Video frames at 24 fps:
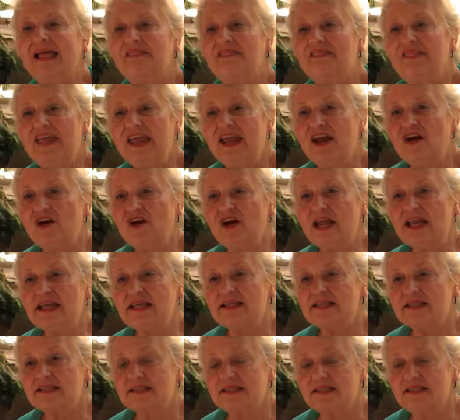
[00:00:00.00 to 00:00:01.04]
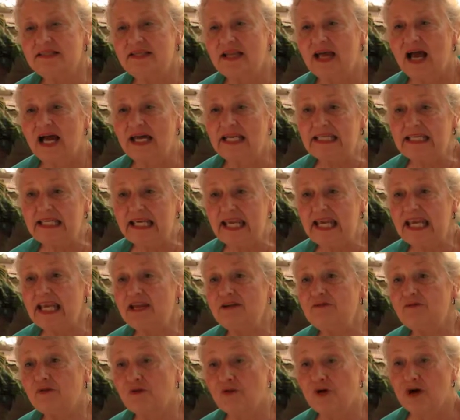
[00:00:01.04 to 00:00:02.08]
There is a need
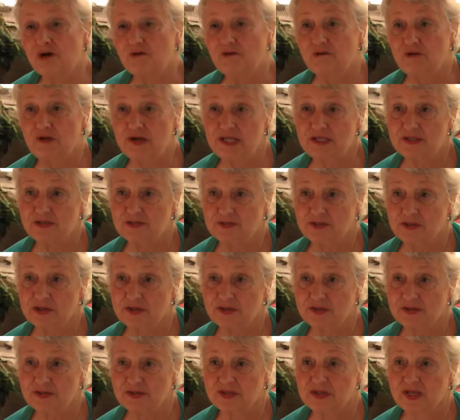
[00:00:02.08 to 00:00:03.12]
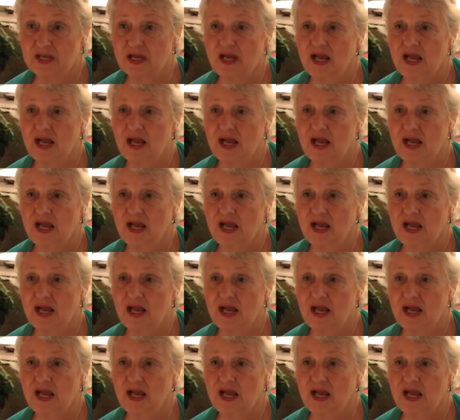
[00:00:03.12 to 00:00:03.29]
for a resource.